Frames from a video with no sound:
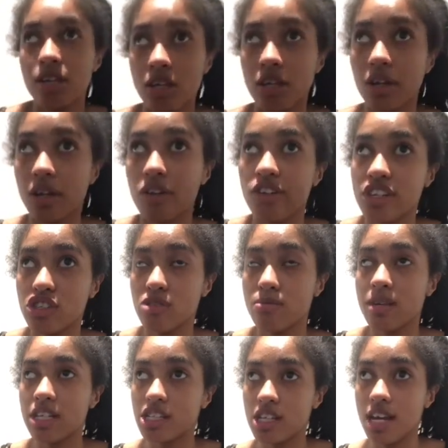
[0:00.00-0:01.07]
You're going to
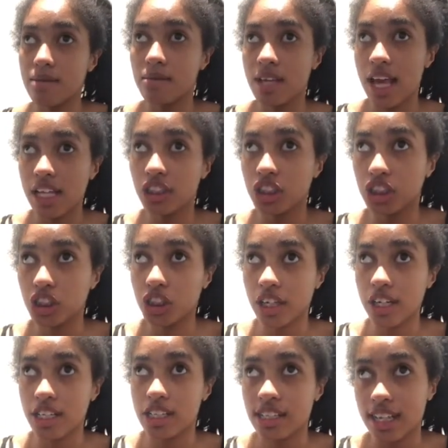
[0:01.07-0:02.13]
meet Tommy and Ginger
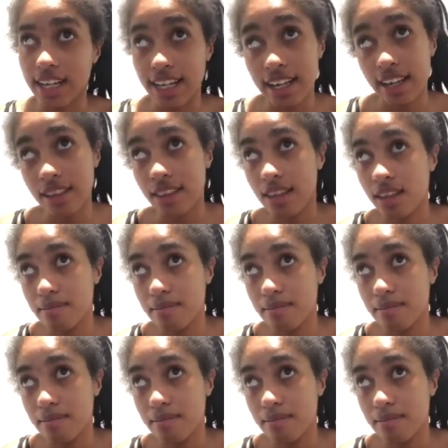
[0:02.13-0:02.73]
in a second.